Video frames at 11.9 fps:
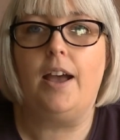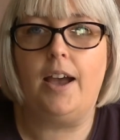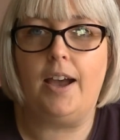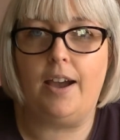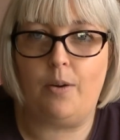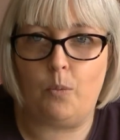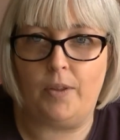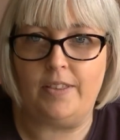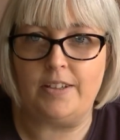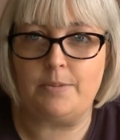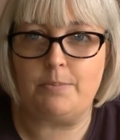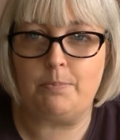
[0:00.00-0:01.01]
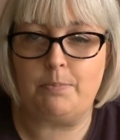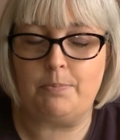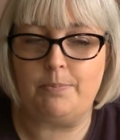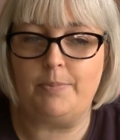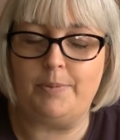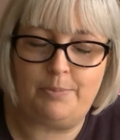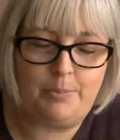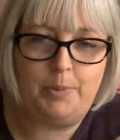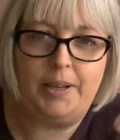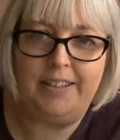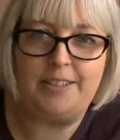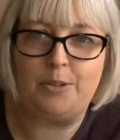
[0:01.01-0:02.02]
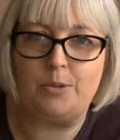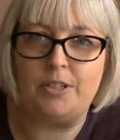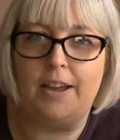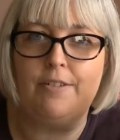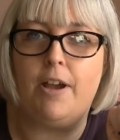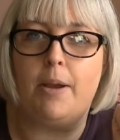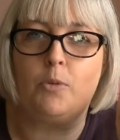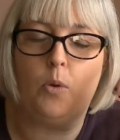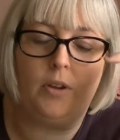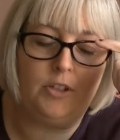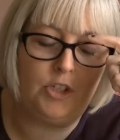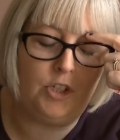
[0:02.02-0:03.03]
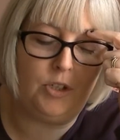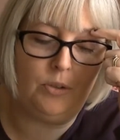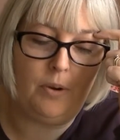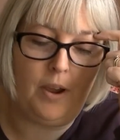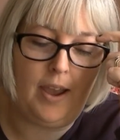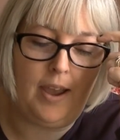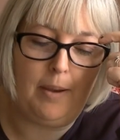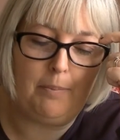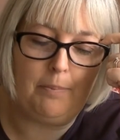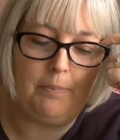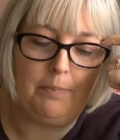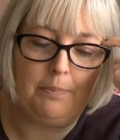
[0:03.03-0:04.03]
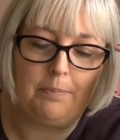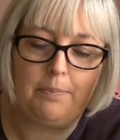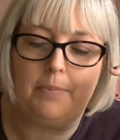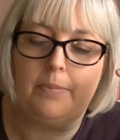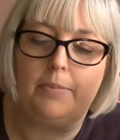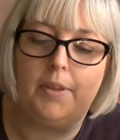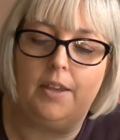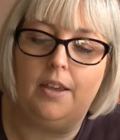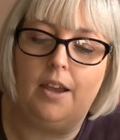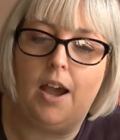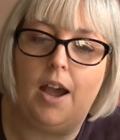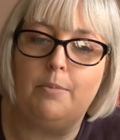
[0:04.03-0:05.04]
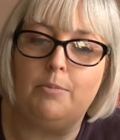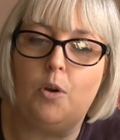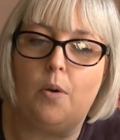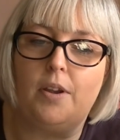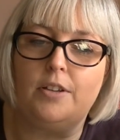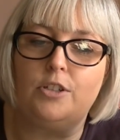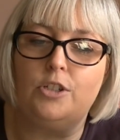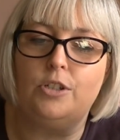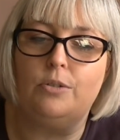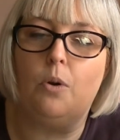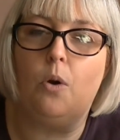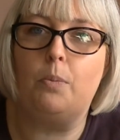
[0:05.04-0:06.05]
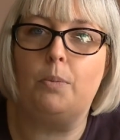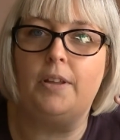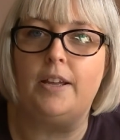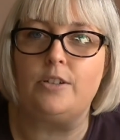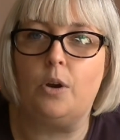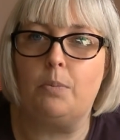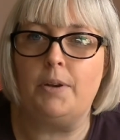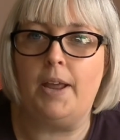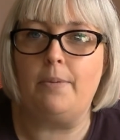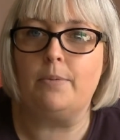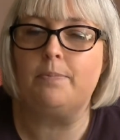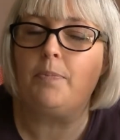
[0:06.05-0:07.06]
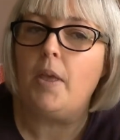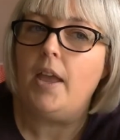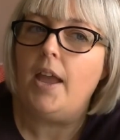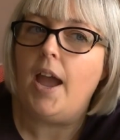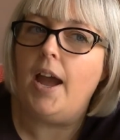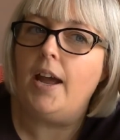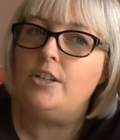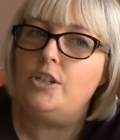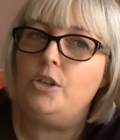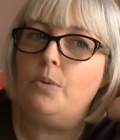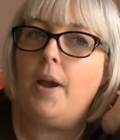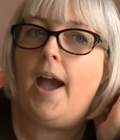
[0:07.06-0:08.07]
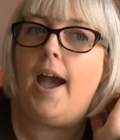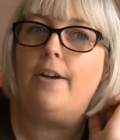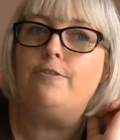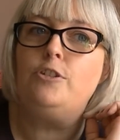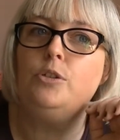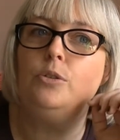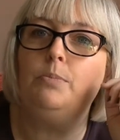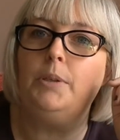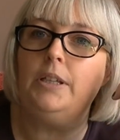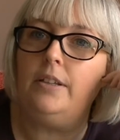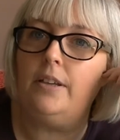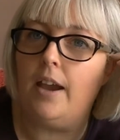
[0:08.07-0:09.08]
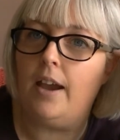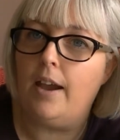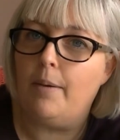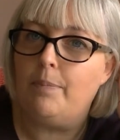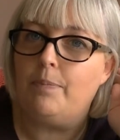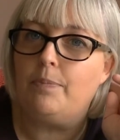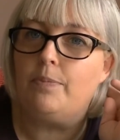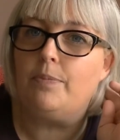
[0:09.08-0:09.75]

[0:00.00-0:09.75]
uh, when this when this goes live. I'm going to um, I'm going to open that up now, and you have to be um,